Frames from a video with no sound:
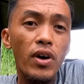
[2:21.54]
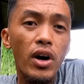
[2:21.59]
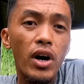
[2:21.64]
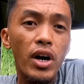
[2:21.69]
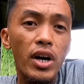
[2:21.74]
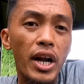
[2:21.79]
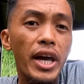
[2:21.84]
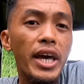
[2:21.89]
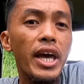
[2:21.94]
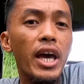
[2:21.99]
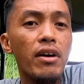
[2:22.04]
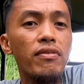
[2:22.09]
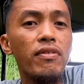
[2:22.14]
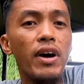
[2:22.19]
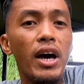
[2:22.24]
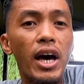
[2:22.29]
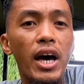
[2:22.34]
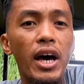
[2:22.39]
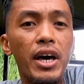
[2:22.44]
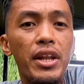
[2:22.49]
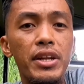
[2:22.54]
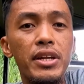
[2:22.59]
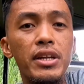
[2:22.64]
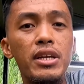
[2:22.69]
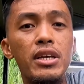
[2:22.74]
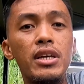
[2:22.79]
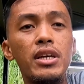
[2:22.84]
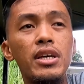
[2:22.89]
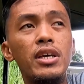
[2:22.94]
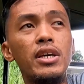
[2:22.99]
far I have had
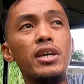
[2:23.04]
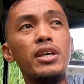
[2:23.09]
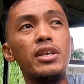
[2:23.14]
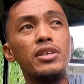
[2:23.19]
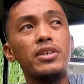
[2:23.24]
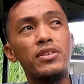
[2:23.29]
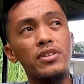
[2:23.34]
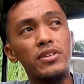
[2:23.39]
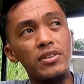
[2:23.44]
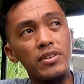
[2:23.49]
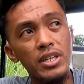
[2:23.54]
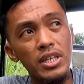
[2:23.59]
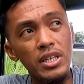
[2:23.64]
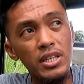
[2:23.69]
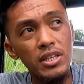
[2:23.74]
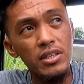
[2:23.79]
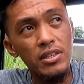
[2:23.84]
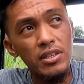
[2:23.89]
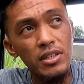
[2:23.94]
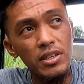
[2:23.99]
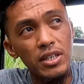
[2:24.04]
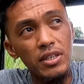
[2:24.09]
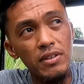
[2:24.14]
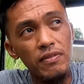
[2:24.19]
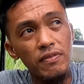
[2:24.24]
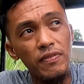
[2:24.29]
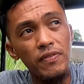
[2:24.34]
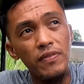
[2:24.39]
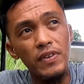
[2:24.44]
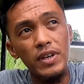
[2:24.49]
3
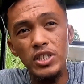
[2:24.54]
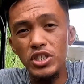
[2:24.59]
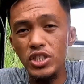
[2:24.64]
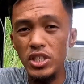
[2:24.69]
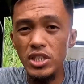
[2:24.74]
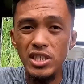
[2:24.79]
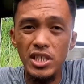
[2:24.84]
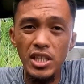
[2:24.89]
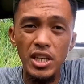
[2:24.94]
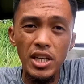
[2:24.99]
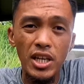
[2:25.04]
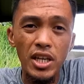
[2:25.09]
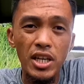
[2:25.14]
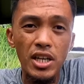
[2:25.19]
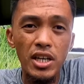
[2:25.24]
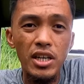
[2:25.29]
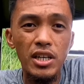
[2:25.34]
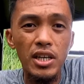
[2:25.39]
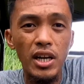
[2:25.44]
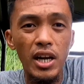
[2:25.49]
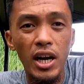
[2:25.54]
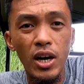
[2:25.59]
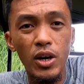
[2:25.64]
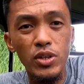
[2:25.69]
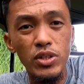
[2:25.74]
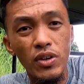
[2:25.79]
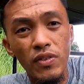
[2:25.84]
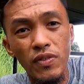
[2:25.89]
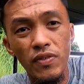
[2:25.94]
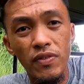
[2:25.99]
third finishes here
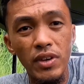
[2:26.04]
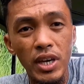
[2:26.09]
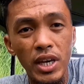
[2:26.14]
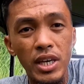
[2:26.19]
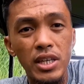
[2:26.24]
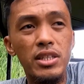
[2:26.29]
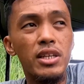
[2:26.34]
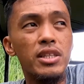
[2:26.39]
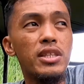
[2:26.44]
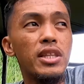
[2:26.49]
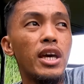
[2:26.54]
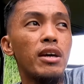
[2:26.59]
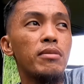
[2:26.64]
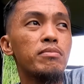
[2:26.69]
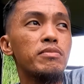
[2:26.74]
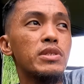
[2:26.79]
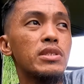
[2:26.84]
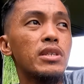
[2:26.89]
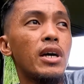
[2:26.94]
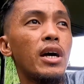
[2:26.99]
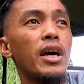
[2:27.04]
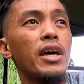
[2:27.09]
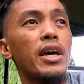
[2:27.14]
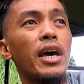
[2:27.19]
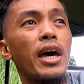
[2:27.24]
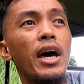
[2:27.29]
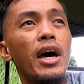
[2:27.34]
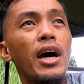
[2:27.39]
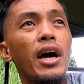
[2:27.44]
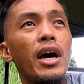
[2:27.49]
out of 8 attempts. I
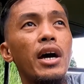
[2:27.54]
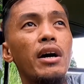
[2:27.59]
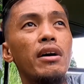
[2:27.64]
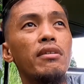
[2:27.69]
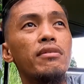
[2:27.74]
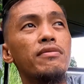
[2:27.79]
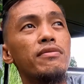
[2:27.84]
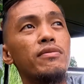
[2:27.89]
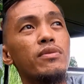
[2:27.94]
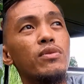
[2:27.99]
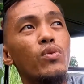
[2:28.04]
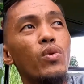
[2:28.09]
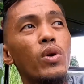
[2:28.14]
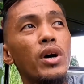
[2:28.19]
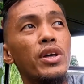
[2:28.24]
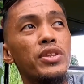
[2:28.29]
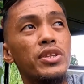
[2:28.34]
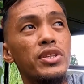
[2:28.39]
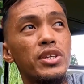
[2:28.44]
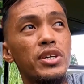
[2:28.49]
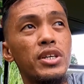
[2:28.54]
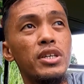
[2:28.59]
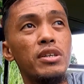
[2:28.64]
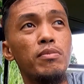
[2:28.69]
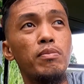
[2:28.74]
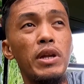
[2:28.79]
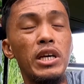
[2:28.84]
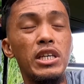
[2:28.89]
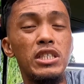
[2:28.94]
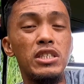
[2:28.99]
have 1 third
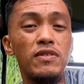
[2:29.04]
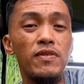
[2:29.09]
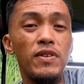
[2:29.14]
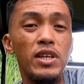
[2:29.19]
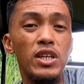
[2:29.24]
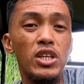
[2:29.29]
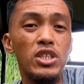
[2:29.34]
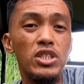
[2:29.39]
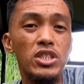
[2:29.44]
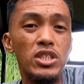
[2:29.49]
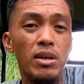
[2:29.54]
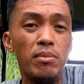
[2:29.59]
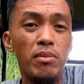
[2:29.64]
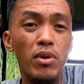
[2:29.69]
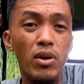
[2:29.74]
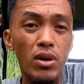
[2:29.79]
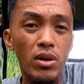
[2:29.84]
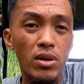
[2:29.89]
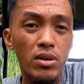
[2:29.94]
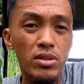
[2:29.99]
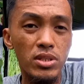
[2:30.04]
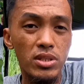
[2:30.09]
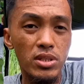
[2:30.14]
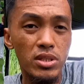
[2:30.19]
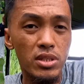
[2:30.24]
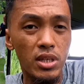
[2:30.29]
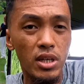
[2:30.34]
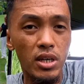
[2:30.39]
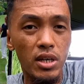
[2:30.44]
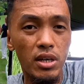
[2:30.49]
place finish
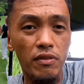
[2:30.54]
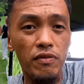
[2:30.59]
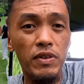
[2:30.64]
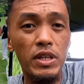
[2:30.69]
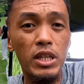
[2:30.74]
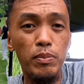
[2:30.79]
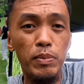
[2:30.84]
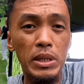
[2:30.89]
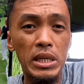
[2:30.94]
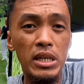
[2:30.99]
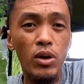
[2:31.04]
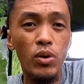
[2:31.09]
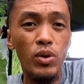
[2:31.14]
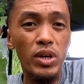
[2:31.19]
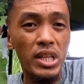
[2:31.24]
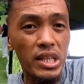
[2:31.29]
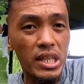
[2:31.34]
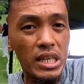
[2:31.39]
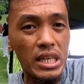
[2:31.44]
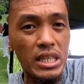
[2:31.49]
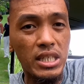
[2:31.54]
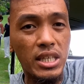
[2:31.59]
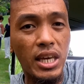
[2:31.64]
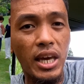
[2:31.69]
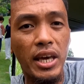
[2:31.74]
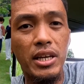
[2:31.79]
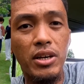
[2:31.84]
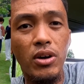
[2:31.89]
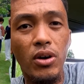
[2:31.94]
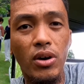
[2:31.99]
amongst the Filipino elite
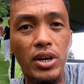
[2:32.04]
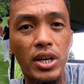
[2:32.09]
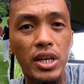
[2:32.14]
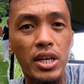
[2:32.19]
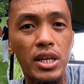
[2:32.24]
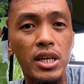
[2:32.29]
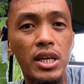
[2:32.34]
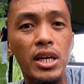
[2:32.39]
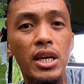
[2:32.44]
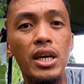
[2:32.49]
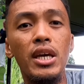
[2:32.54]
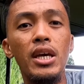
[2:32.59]
category,